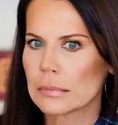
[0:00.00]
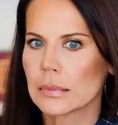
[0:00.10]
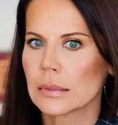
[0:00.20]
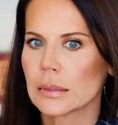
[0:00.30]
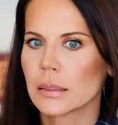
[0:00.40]
The
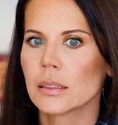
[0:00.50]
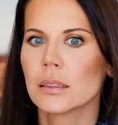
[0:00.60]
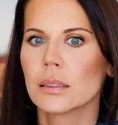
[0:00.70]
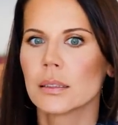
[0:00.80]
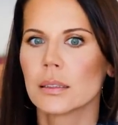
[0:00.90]
rule of
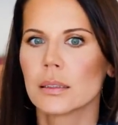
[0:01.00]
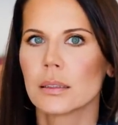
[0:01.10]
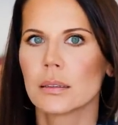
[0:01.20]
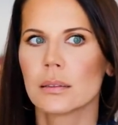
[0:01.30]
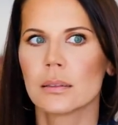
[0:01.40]
thumb
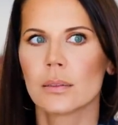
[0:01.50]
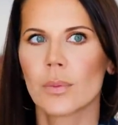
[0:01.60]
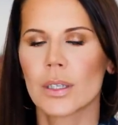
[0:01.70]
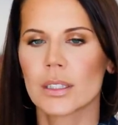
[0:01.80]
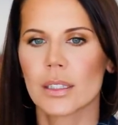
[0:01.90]
is to toss
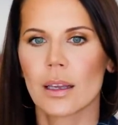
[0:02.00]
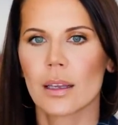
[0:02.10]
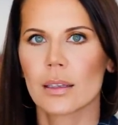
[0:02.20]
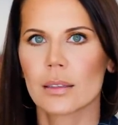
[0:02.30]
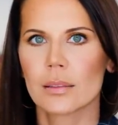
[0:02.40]
those items
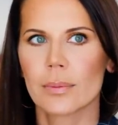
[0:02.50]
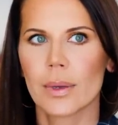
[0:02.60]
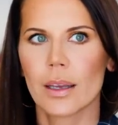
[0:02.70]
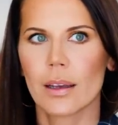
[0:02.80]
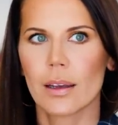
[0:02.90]
out after a